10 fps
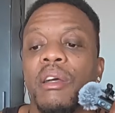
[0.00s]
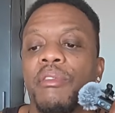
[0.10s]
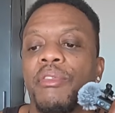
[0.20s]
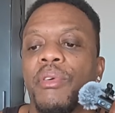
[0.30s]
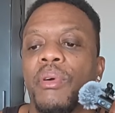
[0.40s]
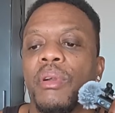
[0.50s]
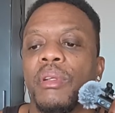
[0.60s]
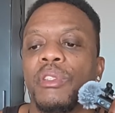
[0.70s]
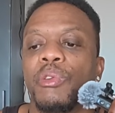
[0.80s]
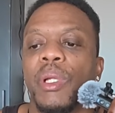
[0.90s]

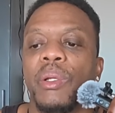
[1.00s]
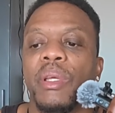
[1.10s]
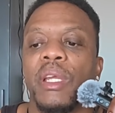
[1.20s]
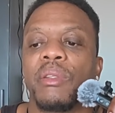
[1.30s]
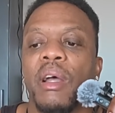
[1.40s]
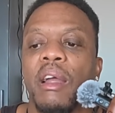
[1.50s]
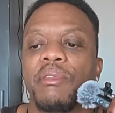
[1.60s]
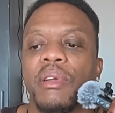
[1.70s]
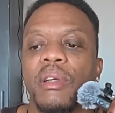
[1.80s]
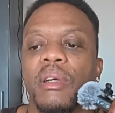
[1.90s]
afford to relocate to
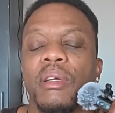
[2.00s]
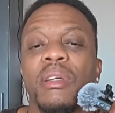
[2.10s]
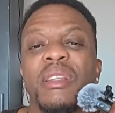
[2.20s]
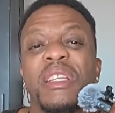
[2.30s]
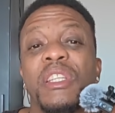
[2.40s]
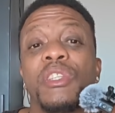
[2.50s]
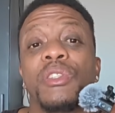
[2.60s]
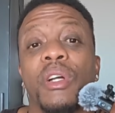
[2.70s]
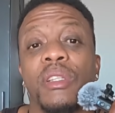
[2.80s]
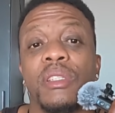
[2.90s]
Africa. This is
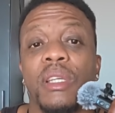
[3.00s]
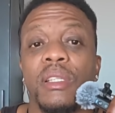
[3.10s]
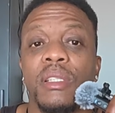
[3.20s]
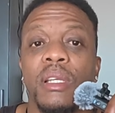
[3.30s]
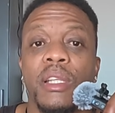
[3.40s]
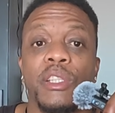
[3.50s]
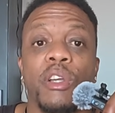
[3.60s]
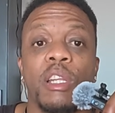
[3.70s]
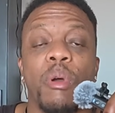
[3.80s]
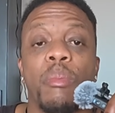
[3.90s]
nonsense. They're
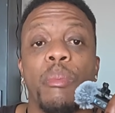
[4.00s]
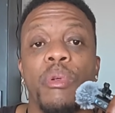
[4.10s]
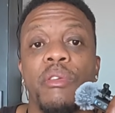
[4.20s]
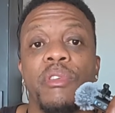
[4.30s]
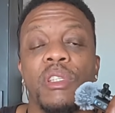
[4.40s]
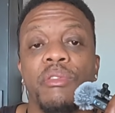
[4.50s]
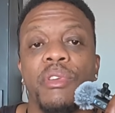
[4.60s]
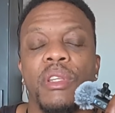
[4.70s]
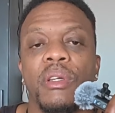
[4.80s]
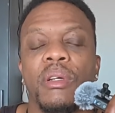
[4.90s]
talking about my previous
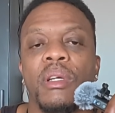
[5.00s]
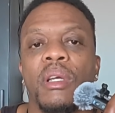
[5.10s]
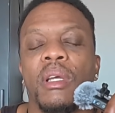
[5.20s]
video,